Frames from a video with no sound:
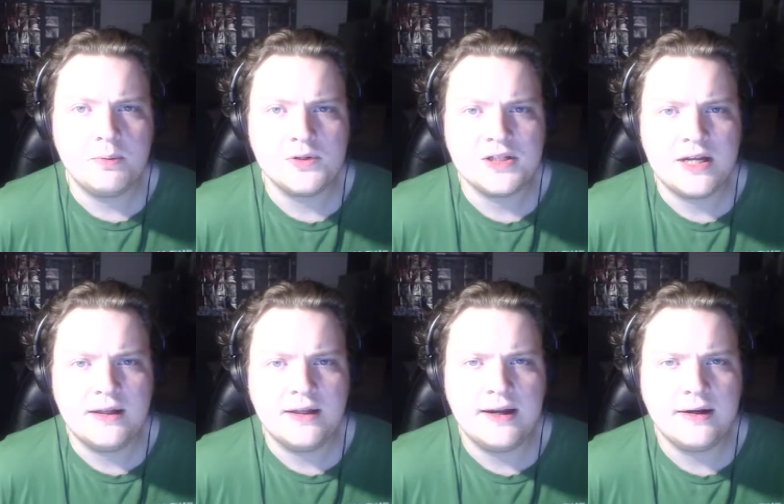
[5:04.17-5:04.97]
are
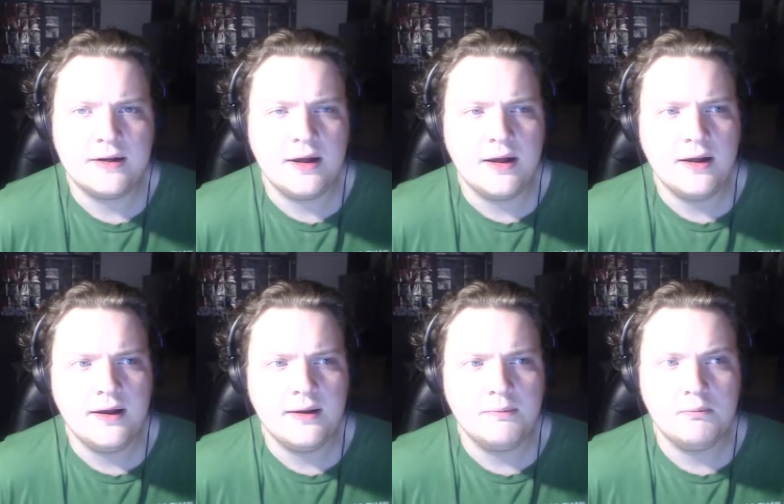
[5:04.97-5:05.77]
saying like,
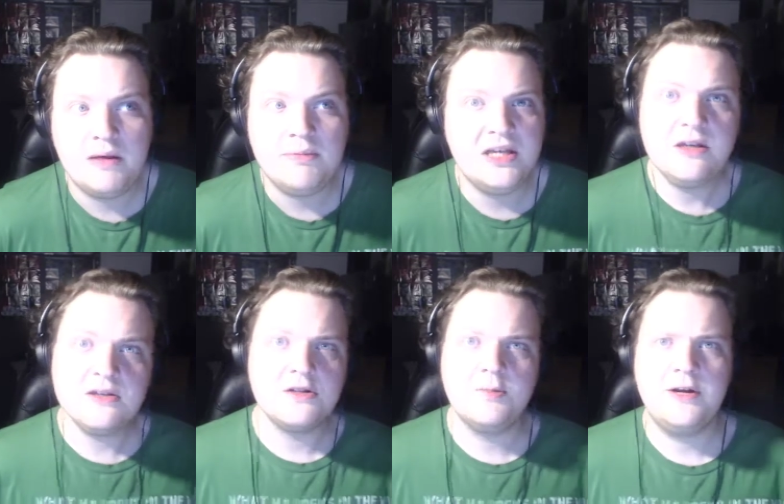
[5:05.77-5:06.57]
uh, maybe he
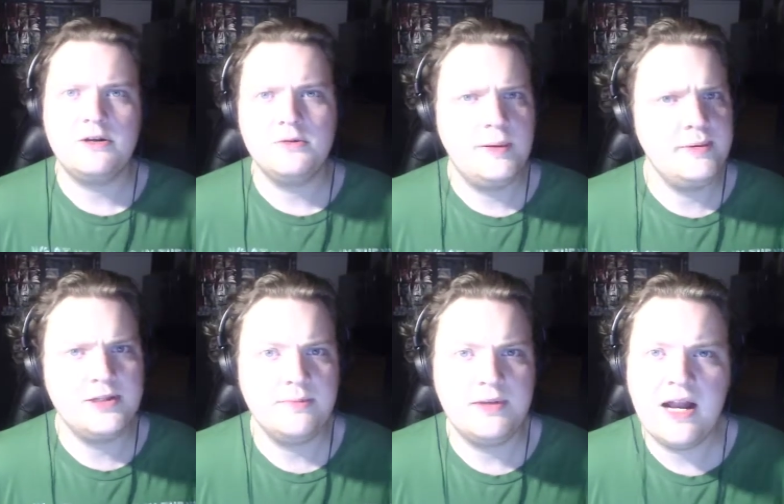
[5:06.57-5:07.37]
is supernatural. Maybe
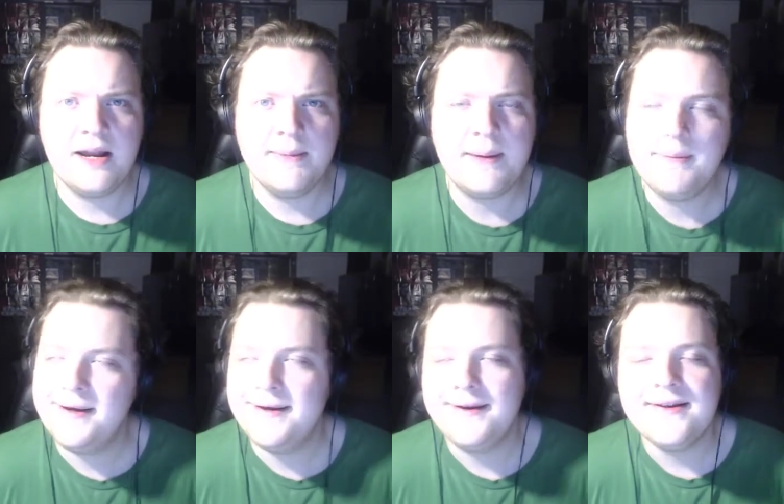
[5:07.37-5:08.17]
it's something odd about him.
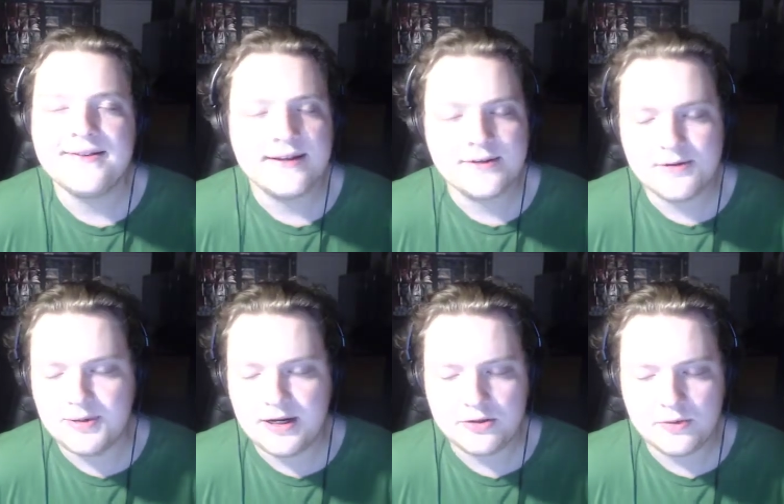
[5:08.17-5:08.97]
He's not
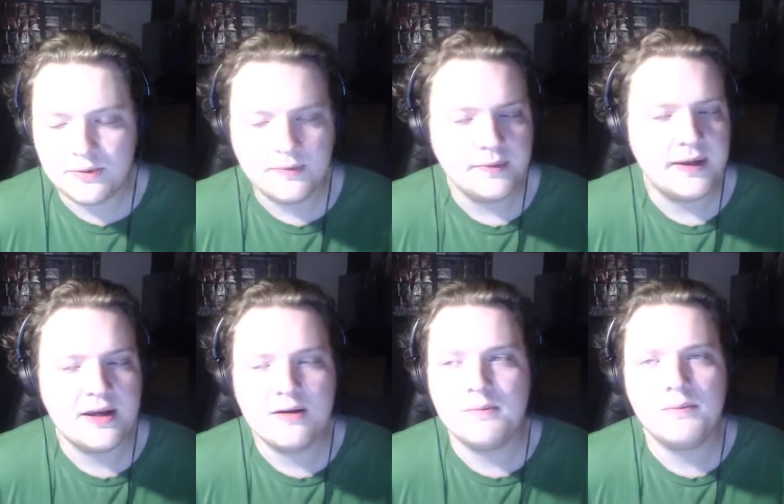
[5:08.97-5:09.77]
supernatural.
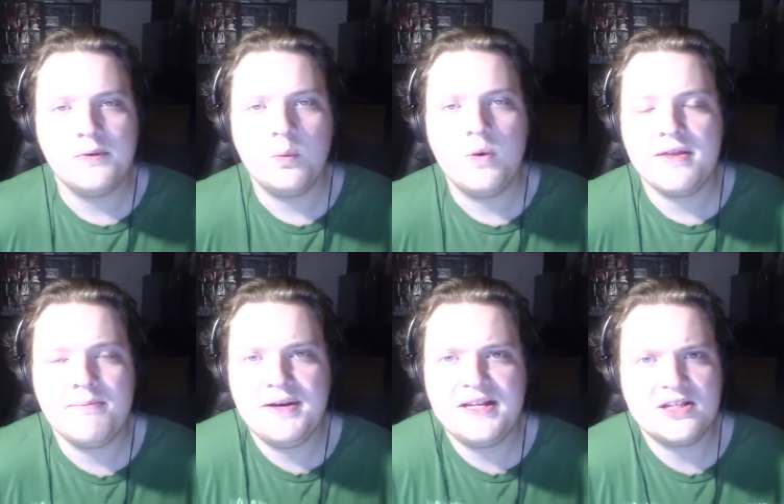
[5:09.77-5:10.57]
Like one of the
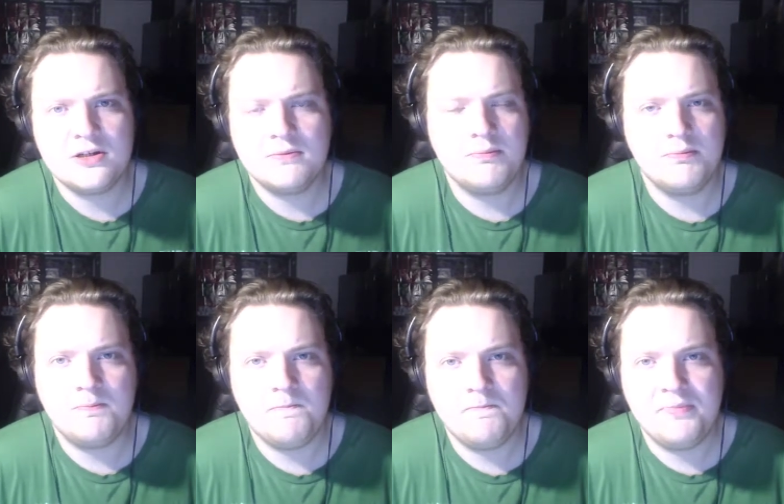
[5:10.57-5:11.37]
biggest
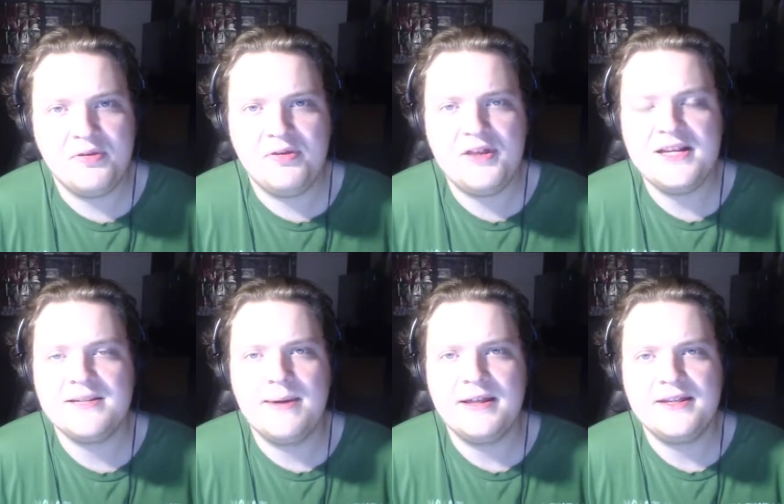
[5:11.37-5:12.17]
things
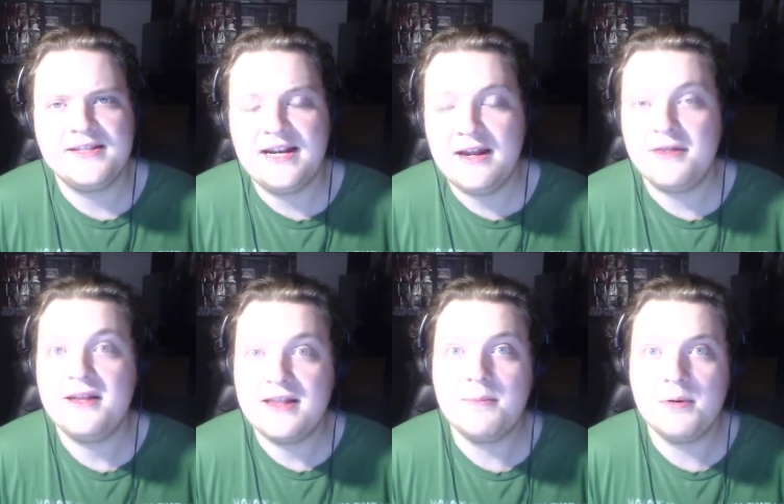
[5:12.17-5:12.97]
about this, and I
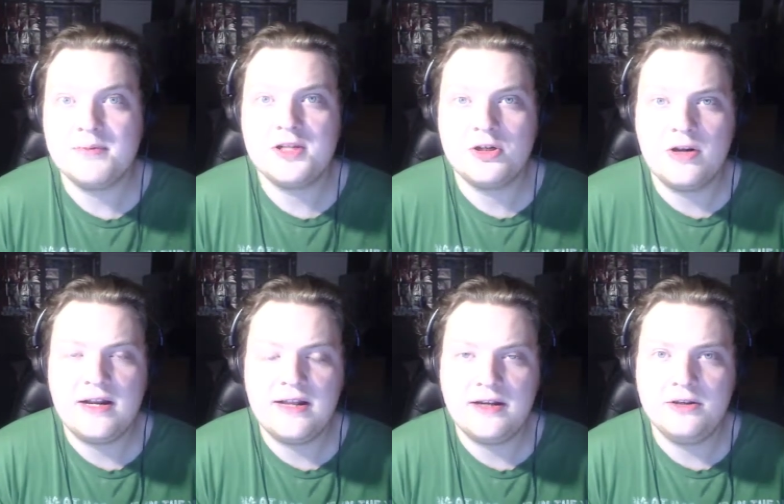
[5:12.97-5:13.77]
think they purposely try
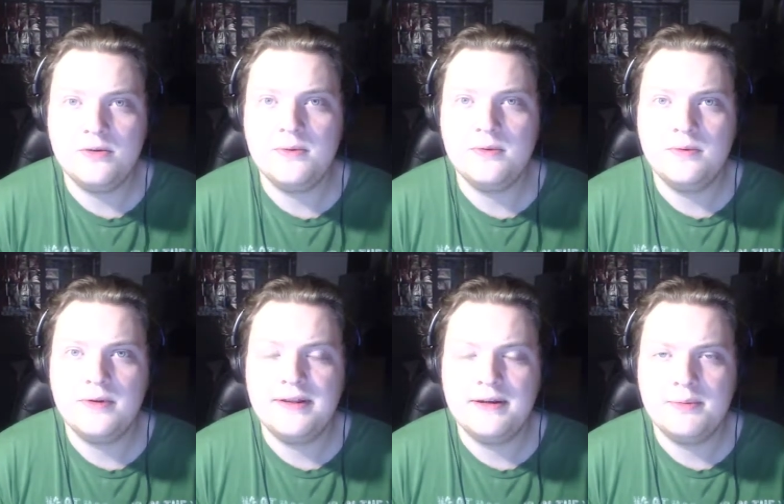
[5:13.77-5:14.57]
to like
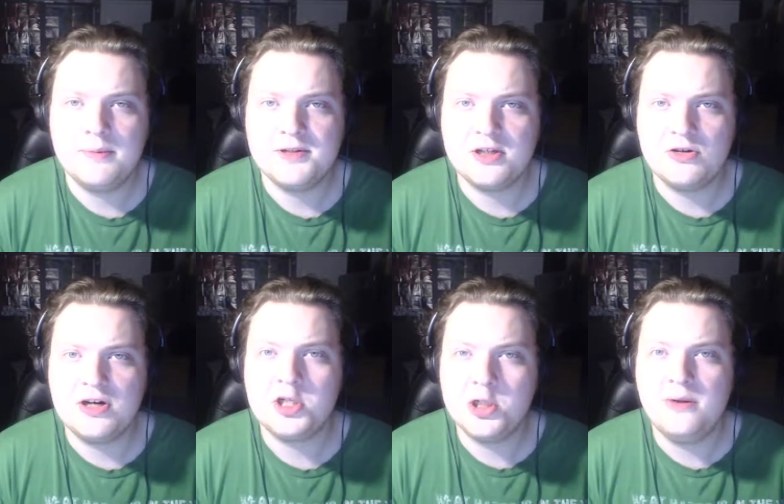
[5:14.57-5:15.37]
do. They purposely try
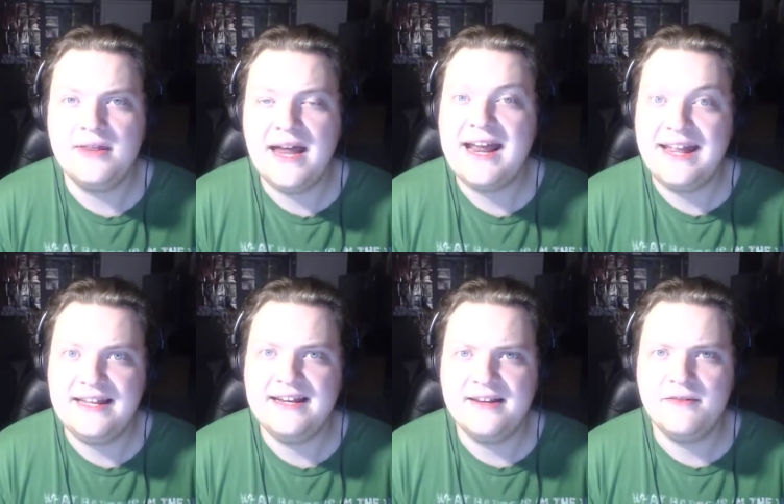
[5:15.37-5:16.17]
to show you that at
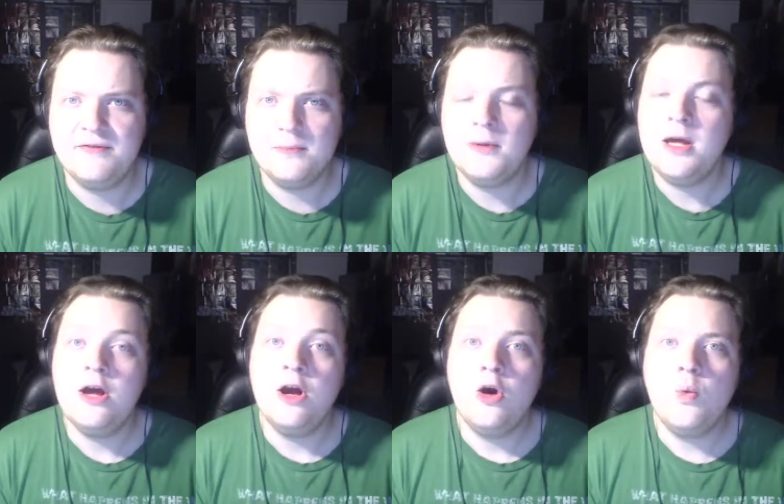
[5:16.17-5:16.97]
the end of the film,
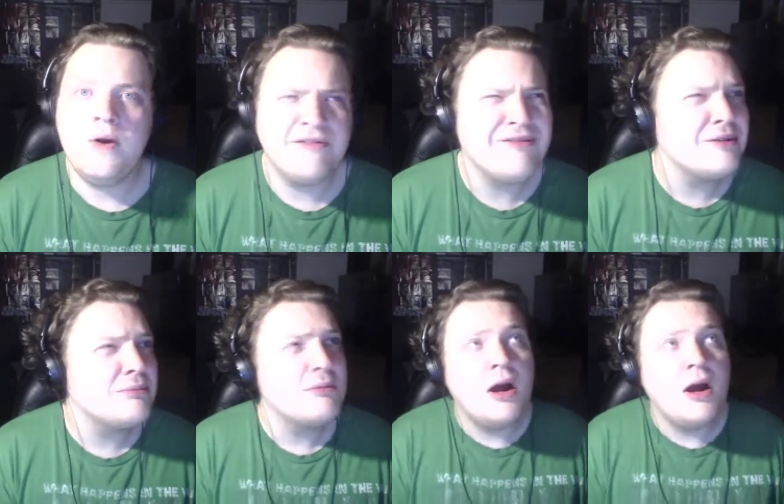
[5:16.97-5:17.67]
when for